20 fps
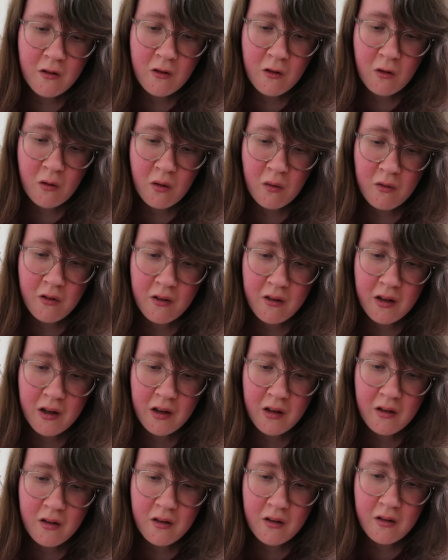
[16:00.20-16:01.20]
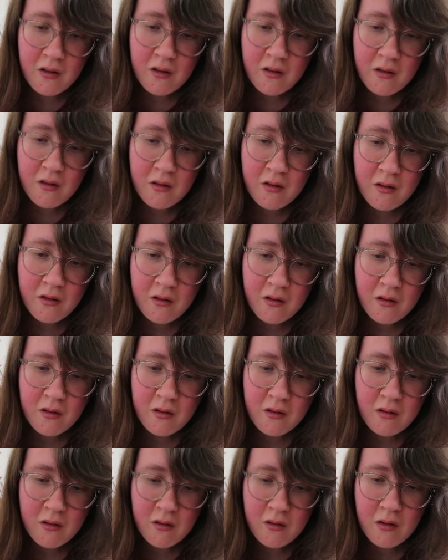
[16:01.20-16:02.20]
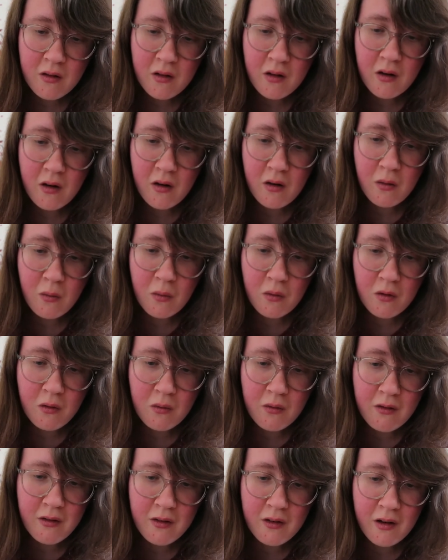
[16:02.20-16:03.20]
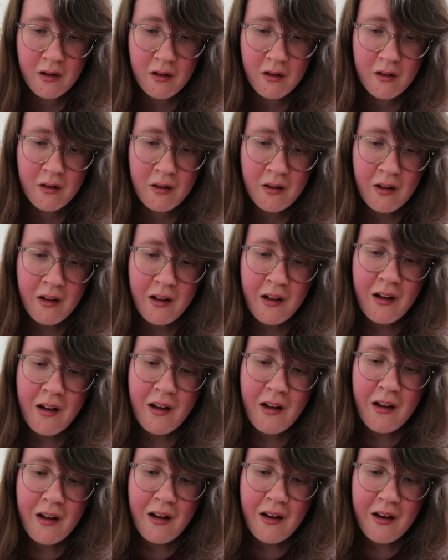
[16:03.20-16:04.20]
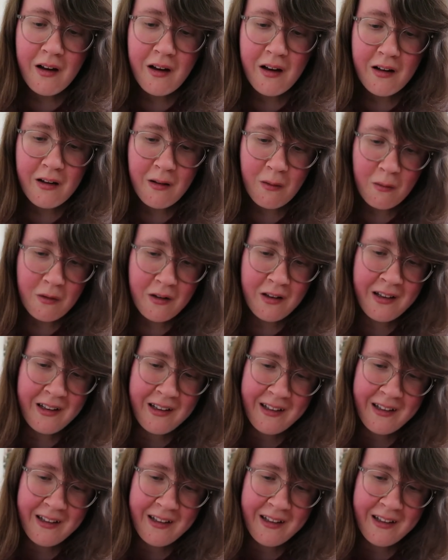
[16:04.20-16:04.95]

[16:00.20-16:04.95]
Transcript: Do I risk it? No, I don't want to risk it. I don't want to.